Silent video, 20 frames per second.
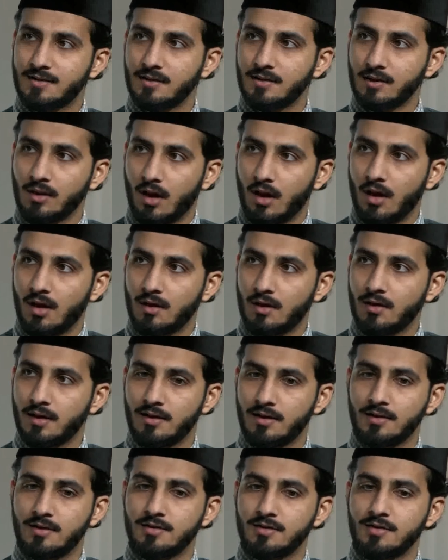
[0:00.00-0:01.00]
last law
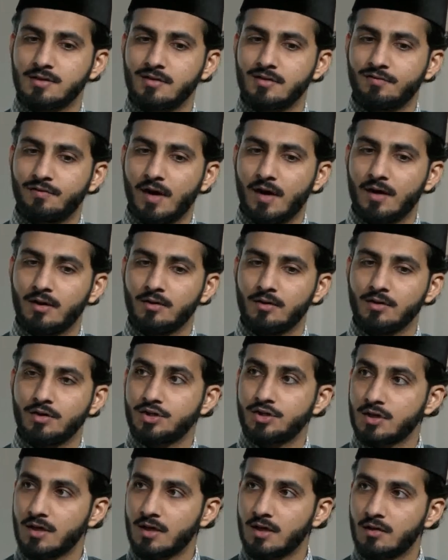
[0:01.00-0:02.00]
and that this is the
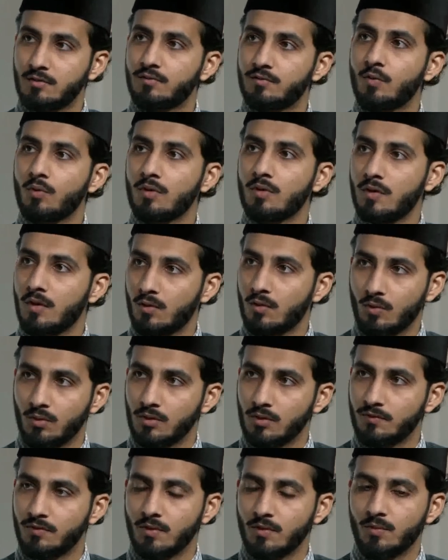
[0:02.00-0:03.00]
final Sharia for the
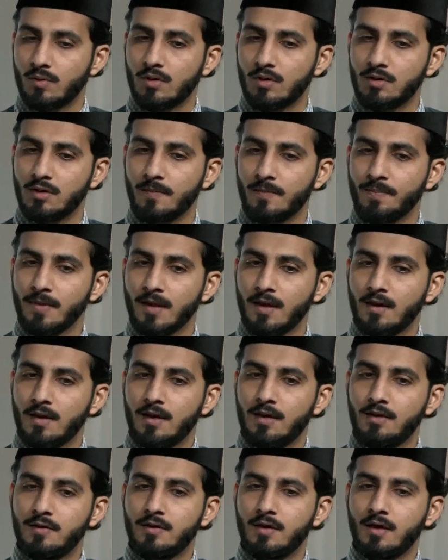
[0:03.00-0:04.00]
whole of the world,
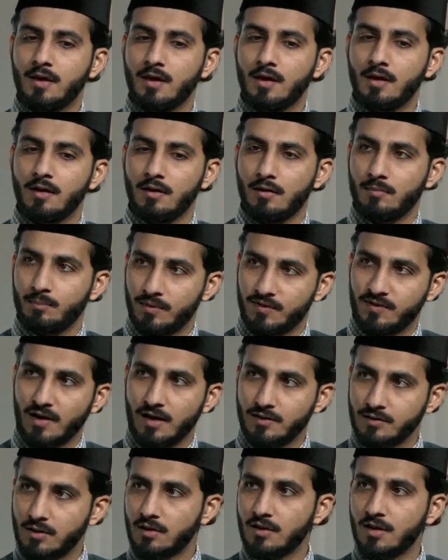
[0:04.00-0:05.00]
He,
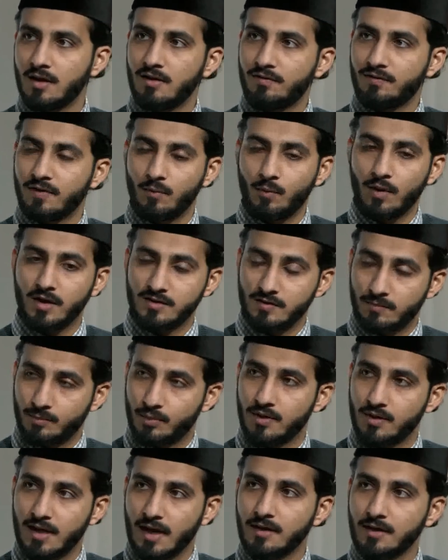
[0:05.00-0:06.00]
besides all the different
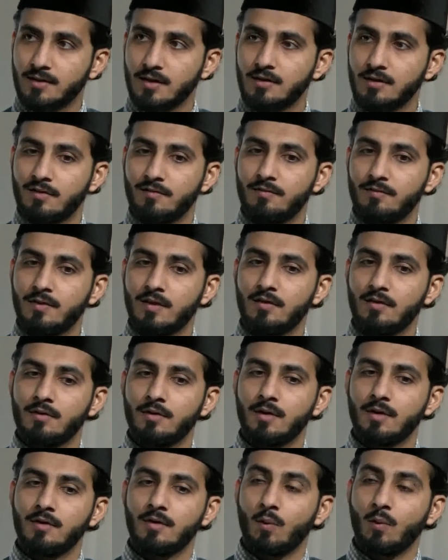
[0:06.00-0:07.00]
ways of protecting
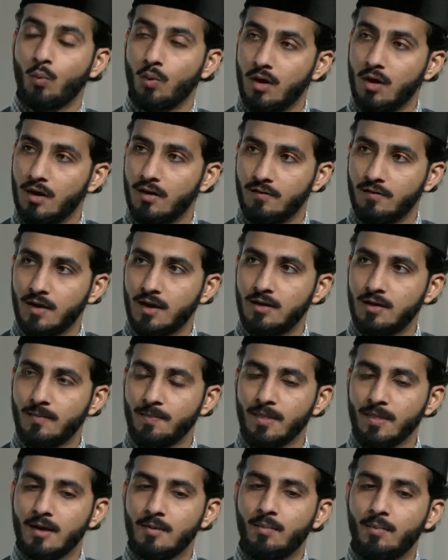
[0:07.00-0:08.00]
the word of it,
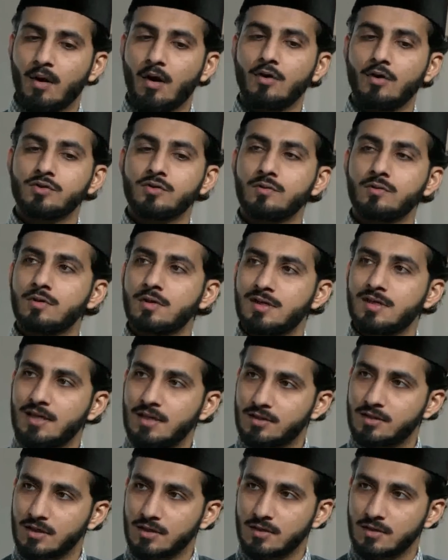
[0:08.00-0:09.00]
but also the
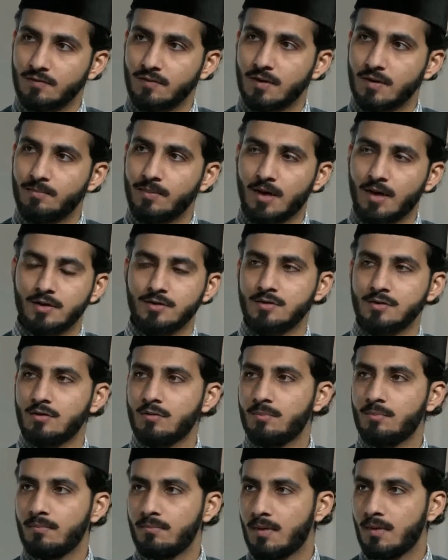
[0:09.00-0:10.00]
teachings of it,
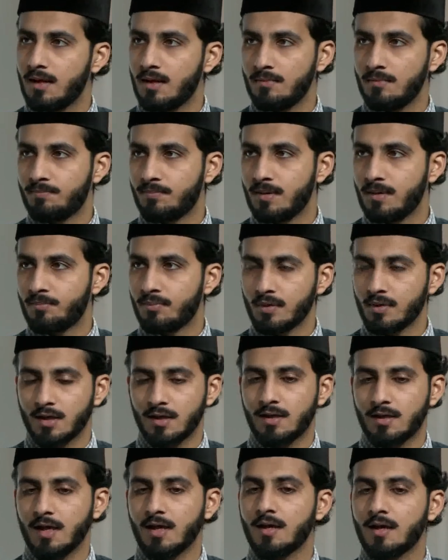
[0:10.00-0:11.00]
because you know many people
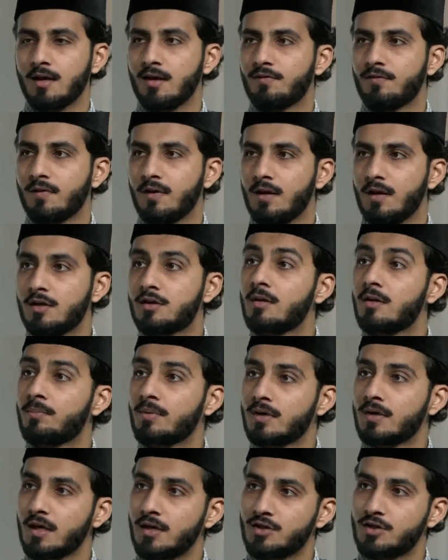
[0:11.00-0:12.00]
can take a different
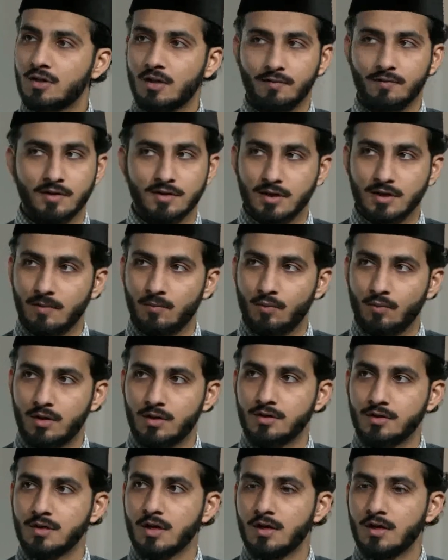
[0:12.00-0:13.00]
interpretation of the
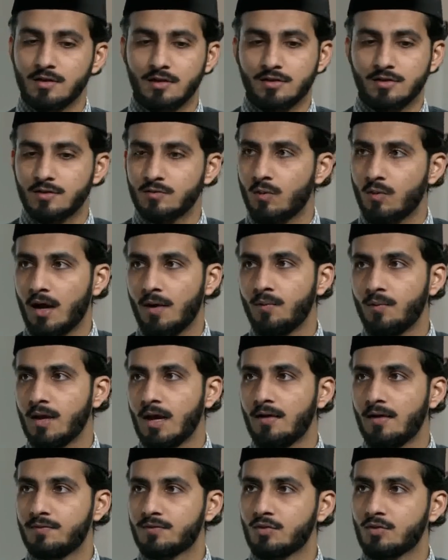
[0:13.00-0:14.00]
same words. Yeah. This is why
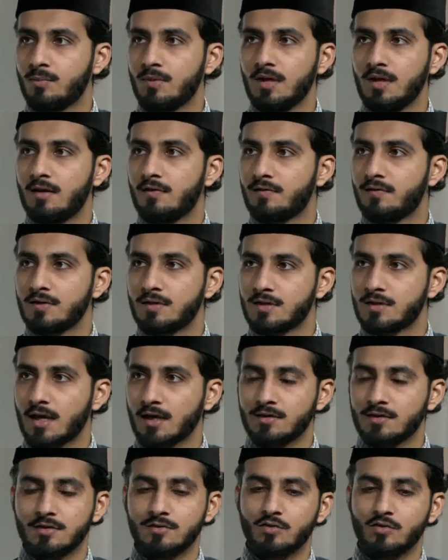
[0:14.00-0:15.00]
we have so many
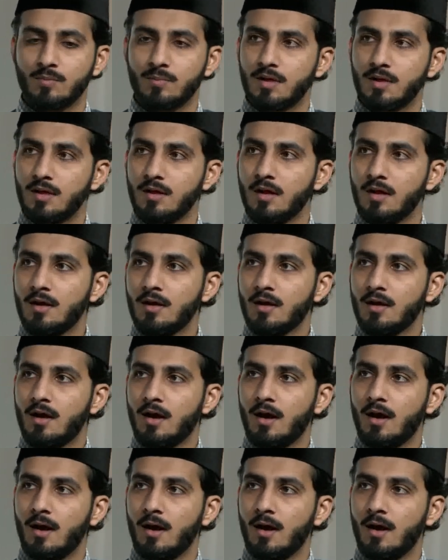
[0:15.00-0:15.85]
different sects and so many